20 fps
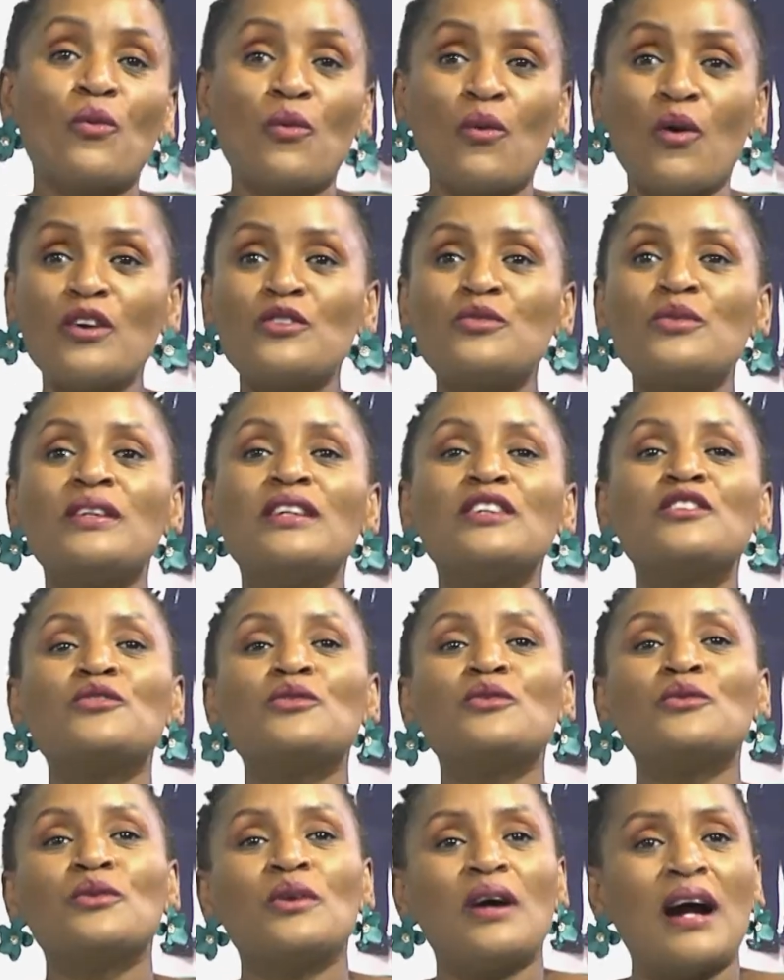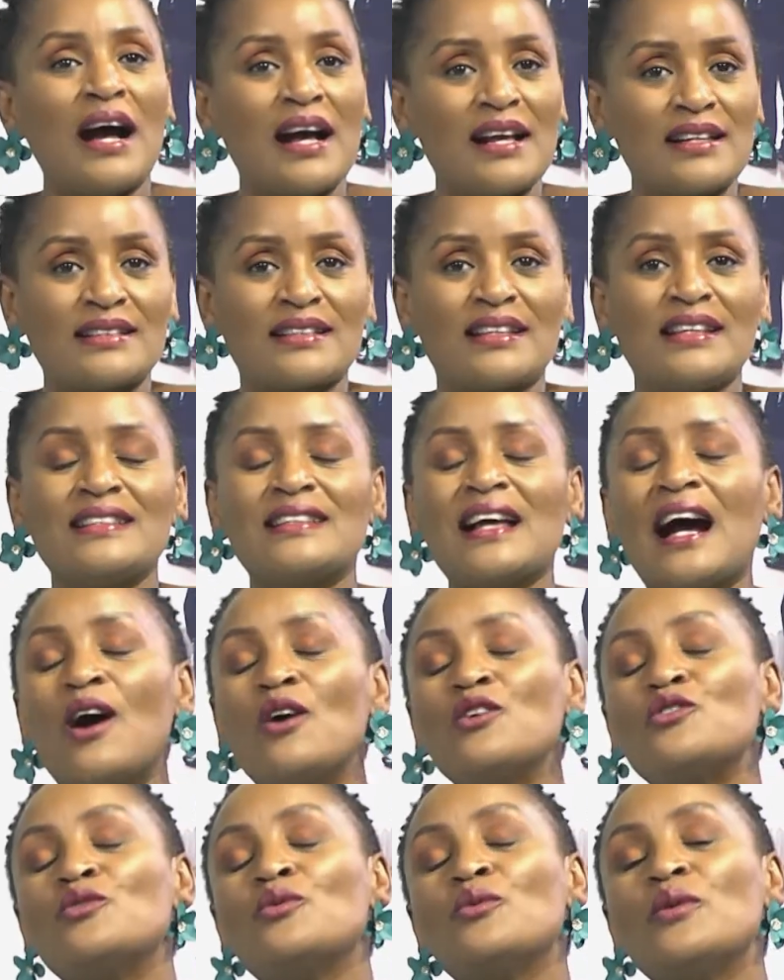what we need to ask is,
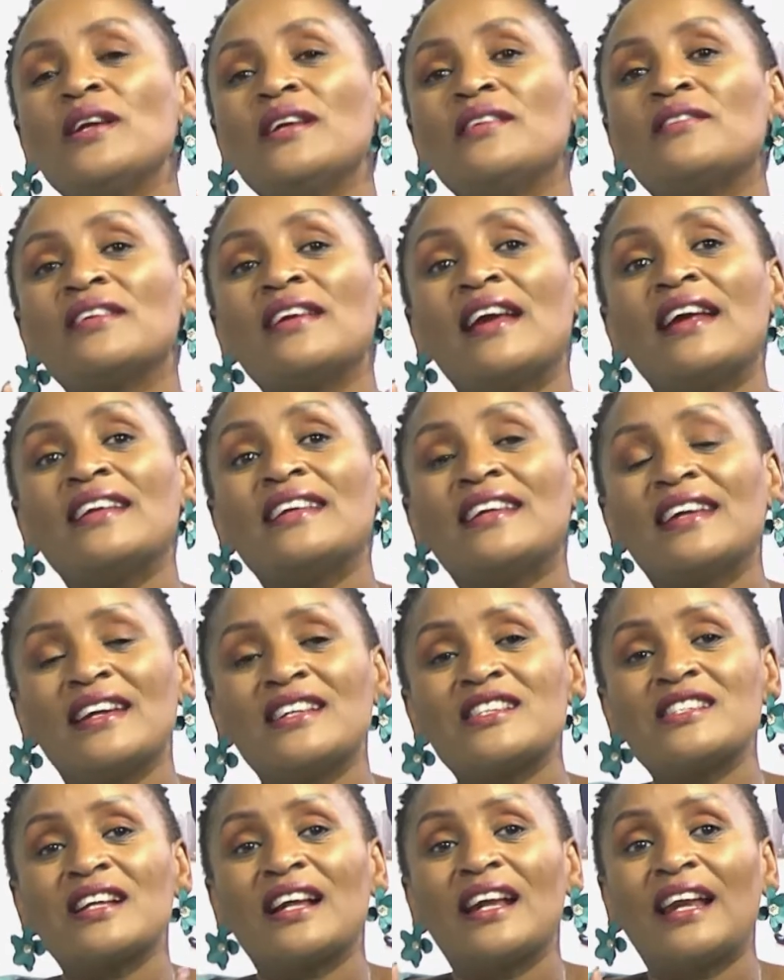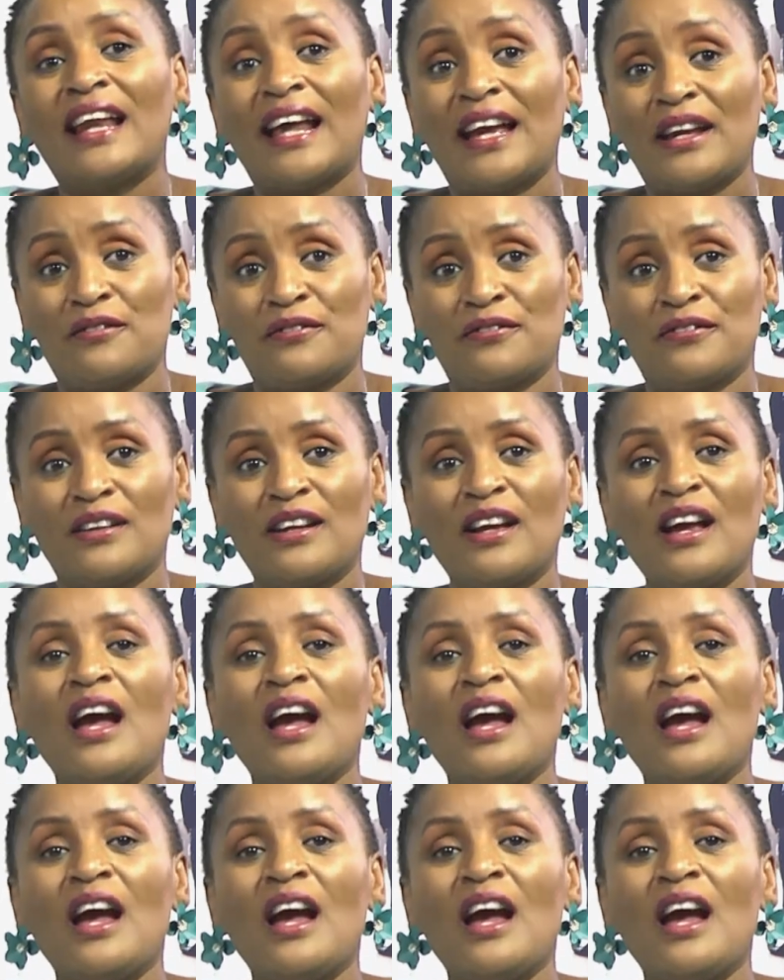how do we re-engage life?